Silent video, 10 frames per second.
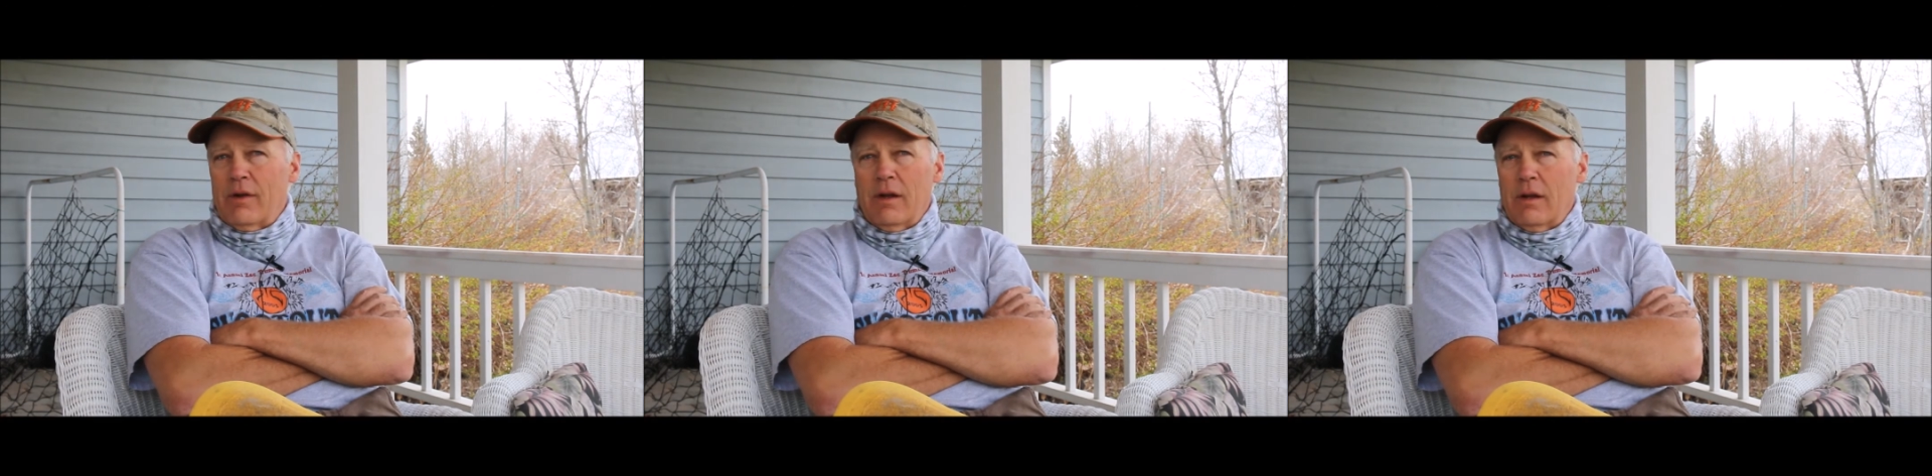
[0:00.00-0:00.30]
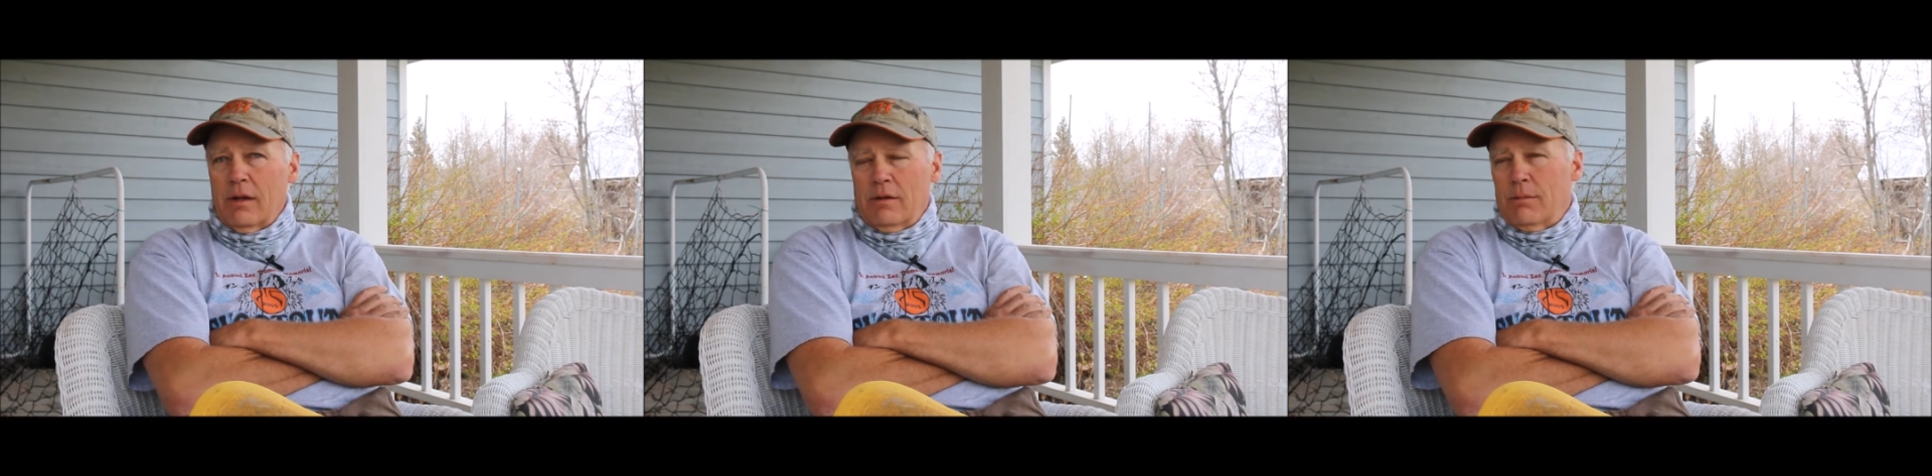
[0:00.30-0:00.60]

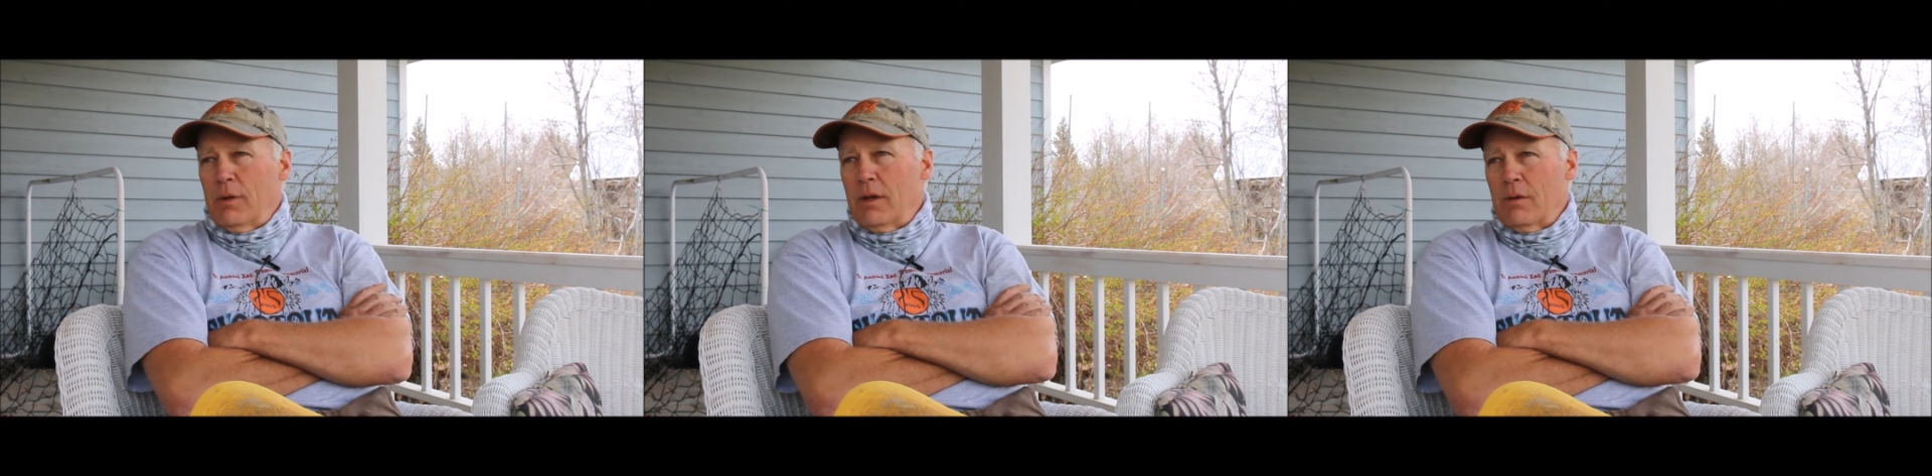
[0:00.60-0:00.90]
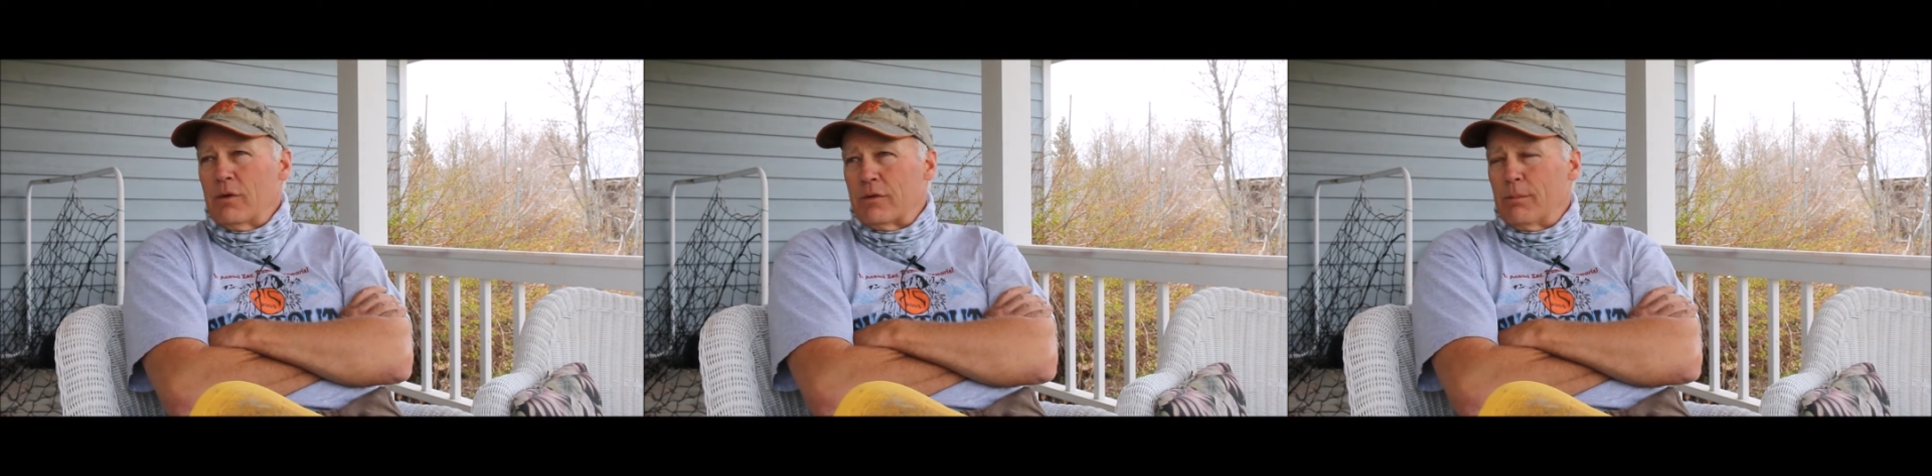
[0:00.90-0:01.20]
And to me, it
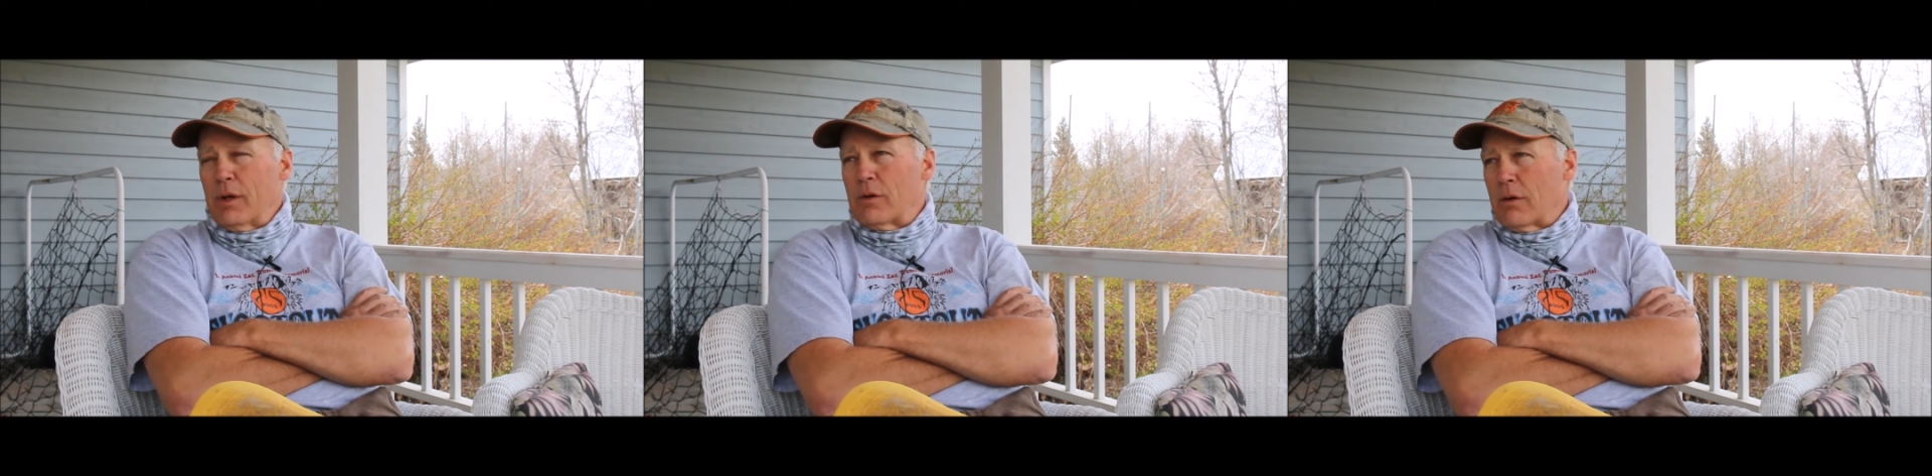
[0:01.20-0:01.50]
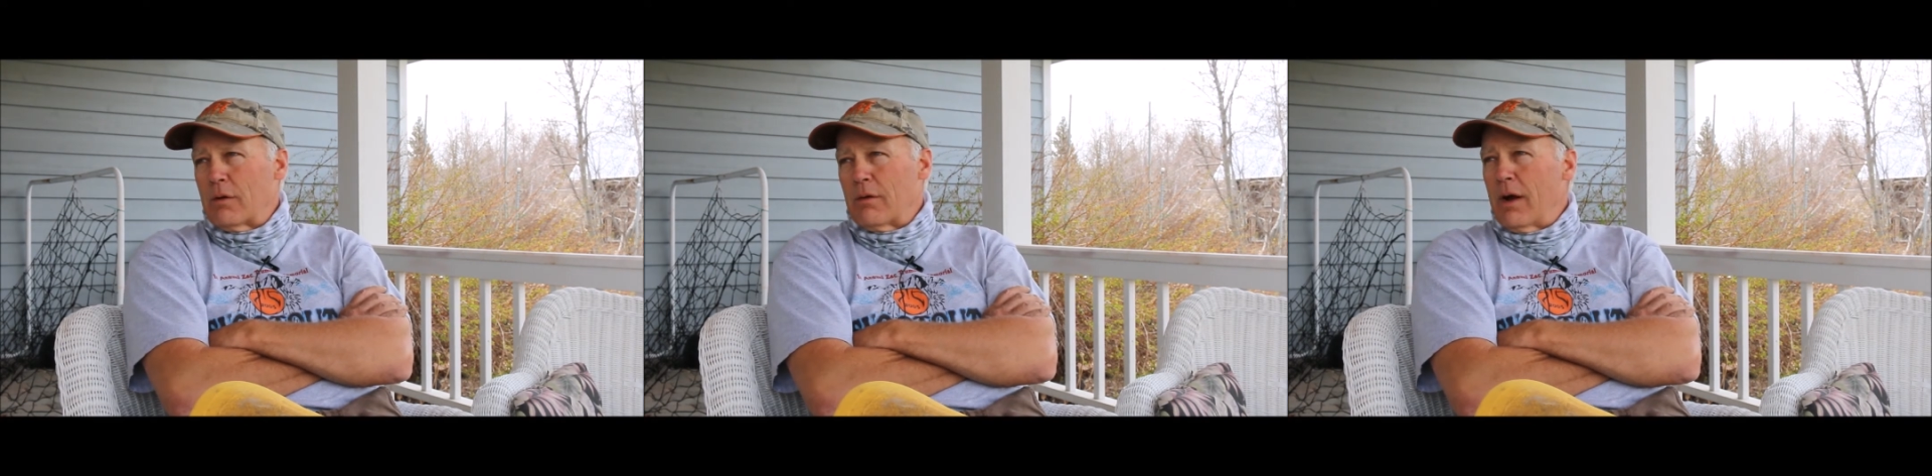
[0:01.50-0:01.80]
was a big
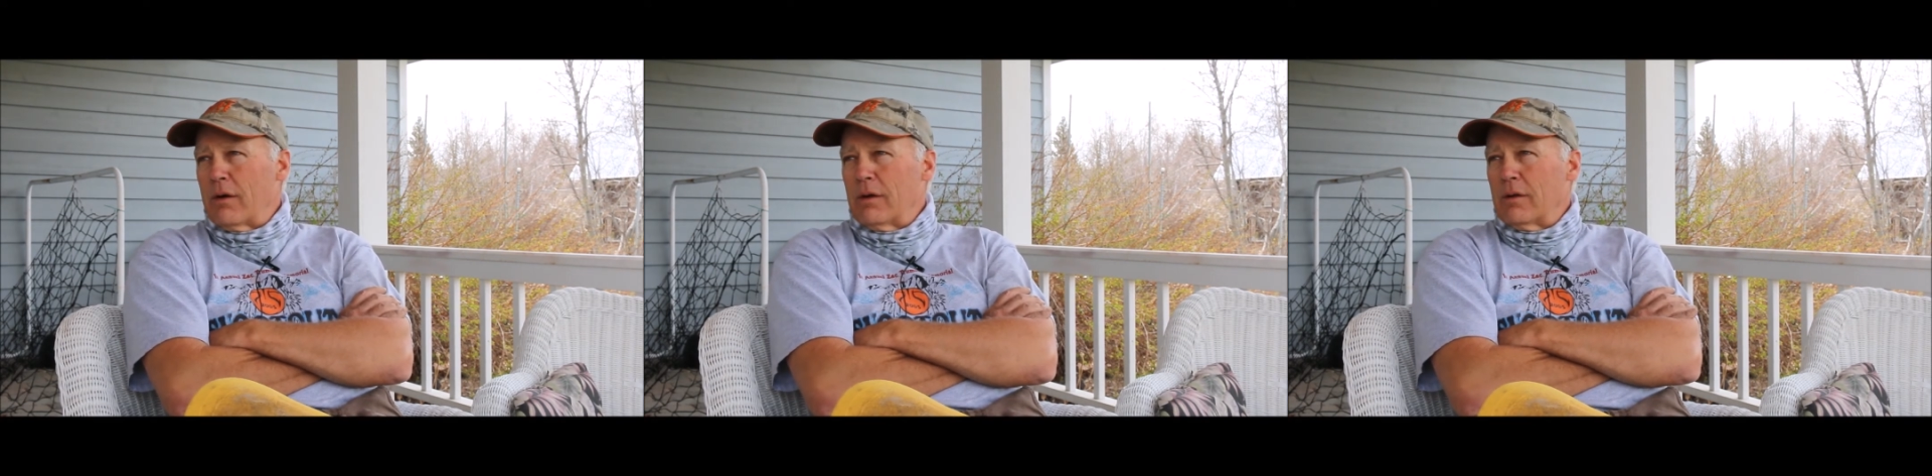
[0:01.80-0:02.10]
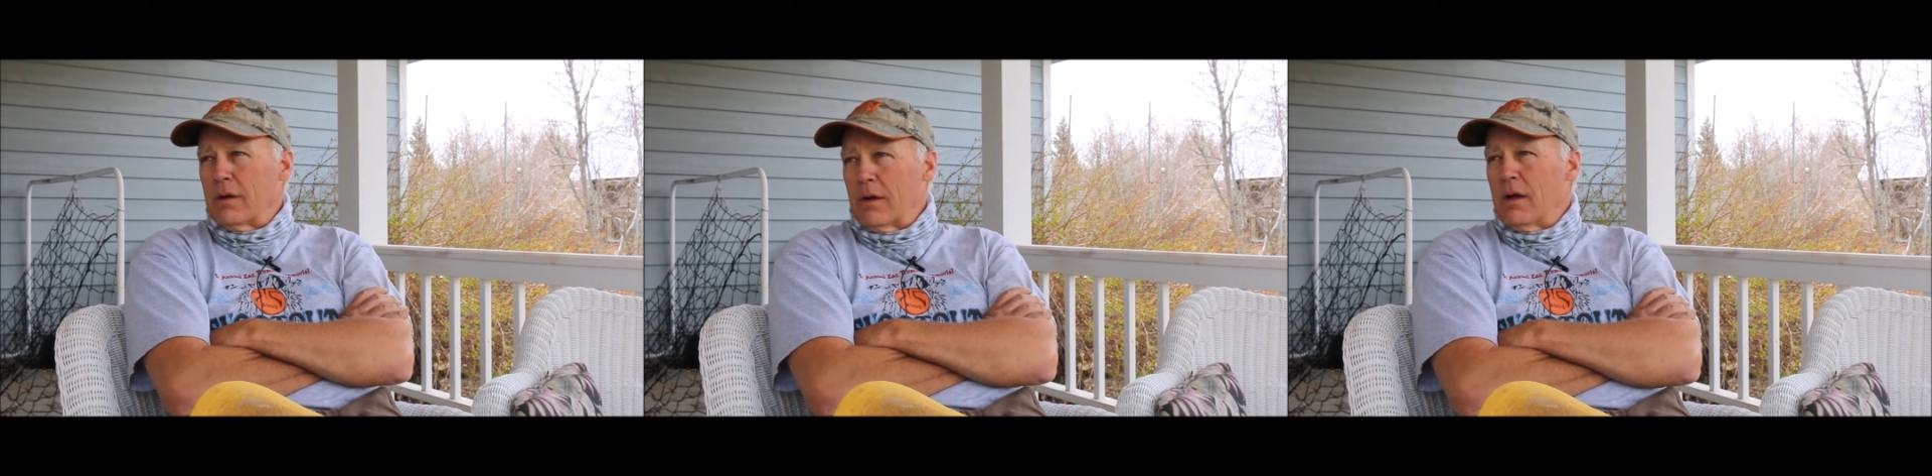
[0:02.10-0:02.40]
turnaround in
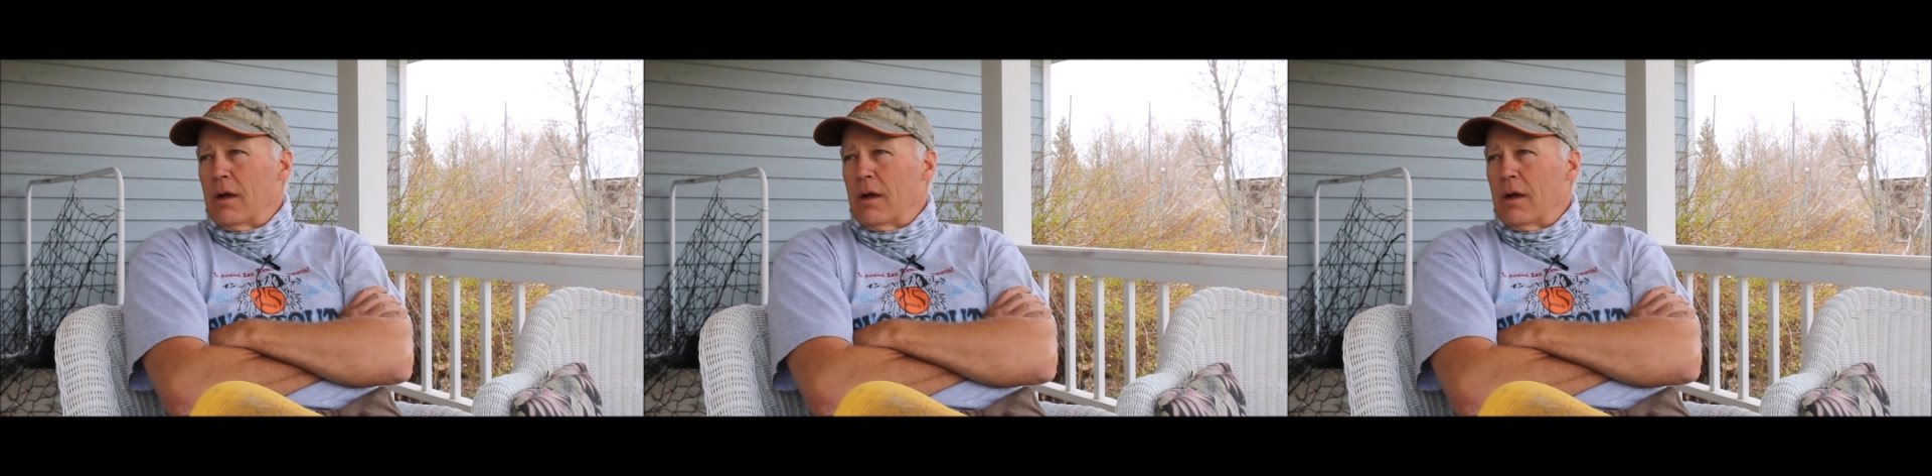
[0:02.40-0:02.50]
the